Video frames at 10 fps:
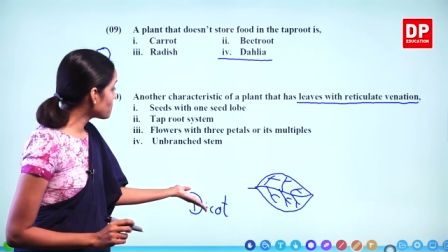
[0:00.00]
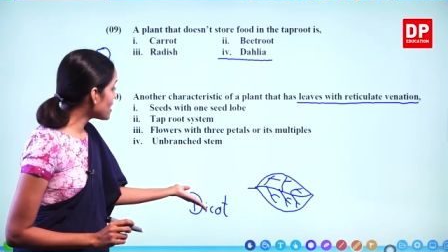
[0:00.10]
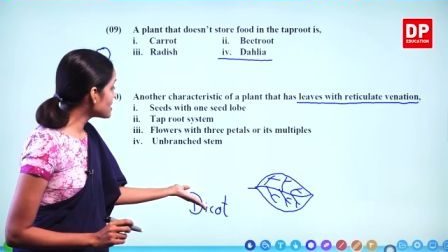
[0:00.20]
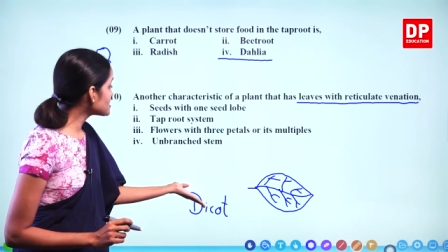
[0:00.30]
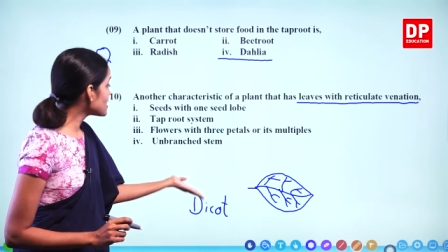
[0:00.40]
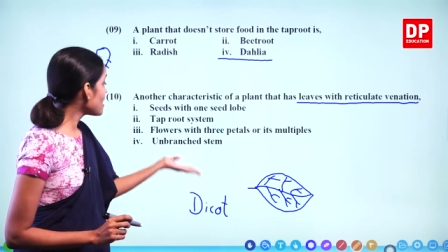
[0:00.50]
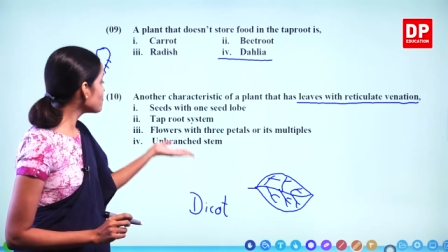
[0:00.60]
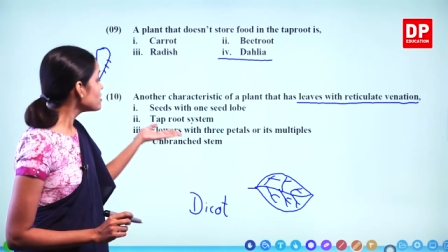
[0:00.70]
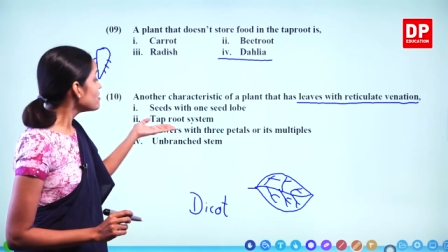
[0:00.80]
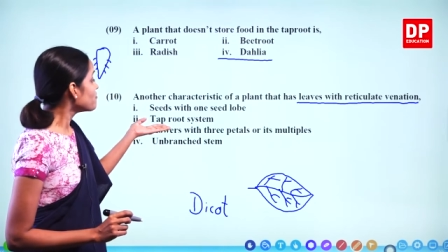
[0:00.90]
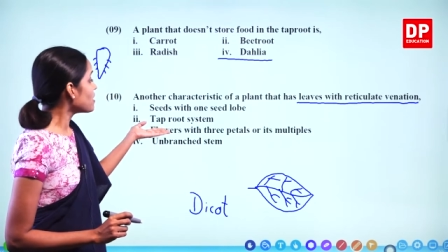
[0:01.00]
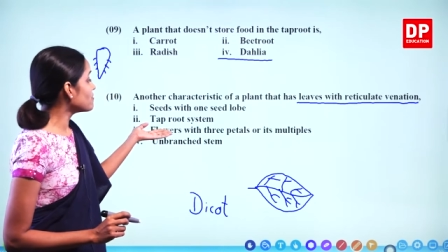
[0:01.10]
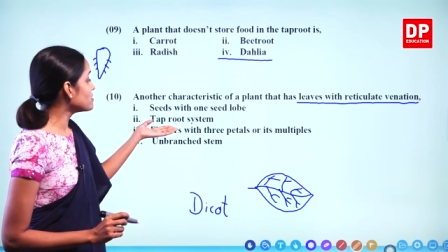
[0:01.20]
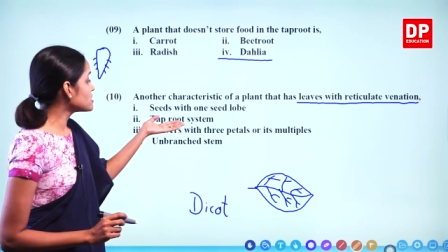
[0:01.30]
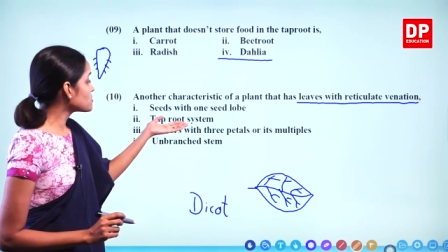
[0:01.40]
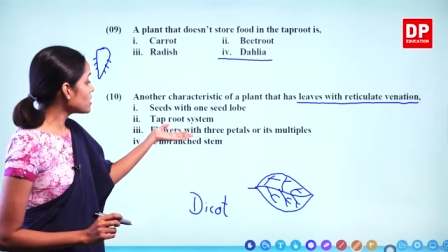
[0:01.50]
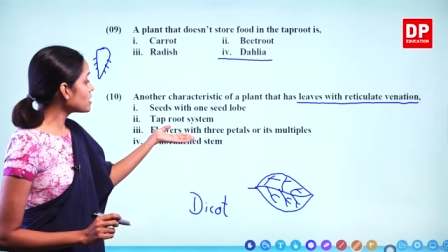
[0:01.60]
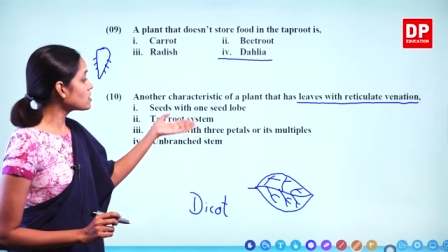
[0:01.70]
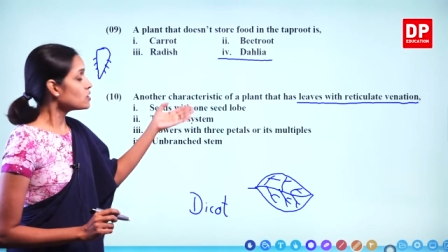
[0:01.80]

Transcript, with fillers: plants have flowers with